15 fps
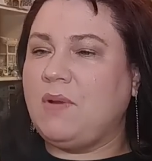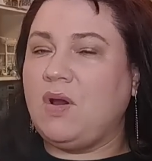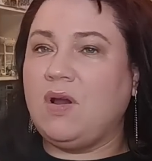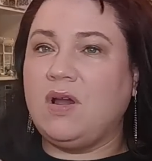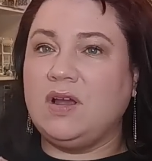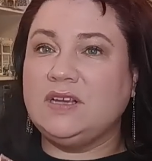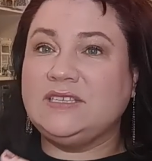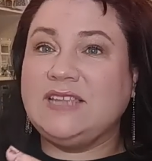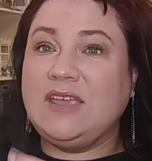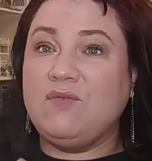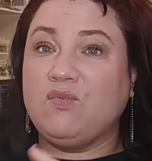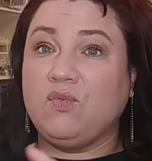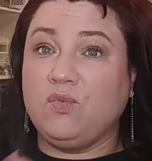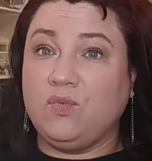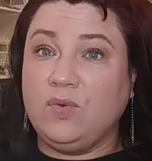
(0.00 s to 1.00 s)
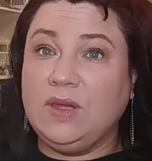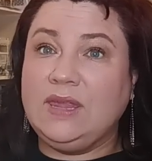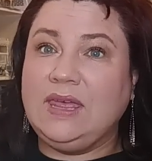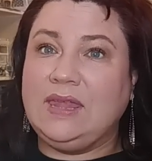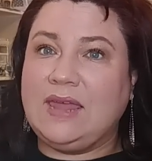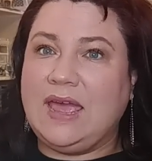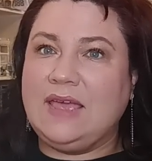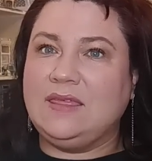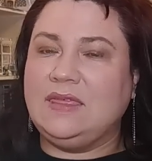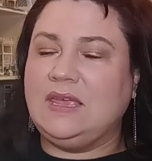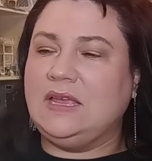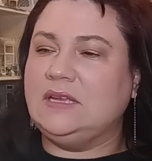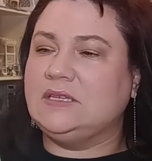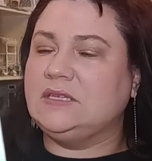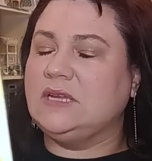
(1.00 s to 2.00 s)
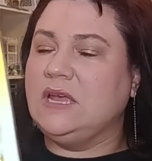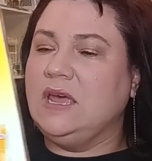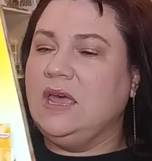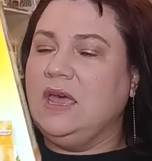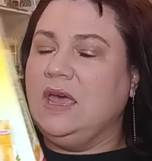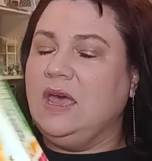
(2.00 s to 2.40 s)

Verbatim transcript: bars. They really like these.